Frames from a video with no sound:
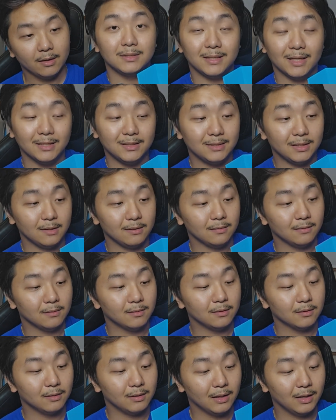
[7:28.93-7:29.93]
testing
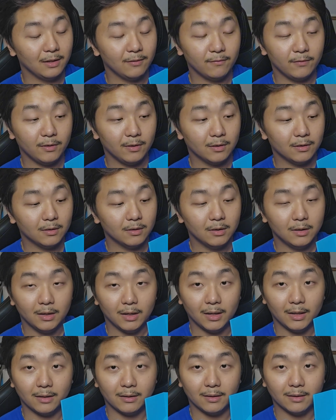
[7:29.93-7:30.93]
the length here,
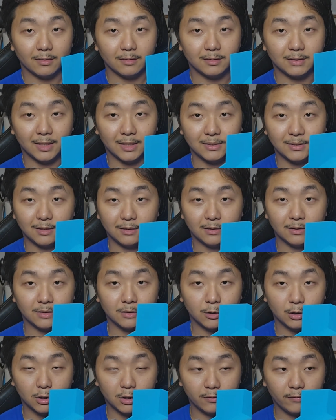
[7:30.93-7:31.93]
and then testing this
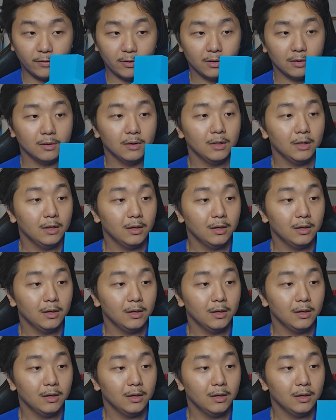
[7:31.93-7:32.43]
curve here.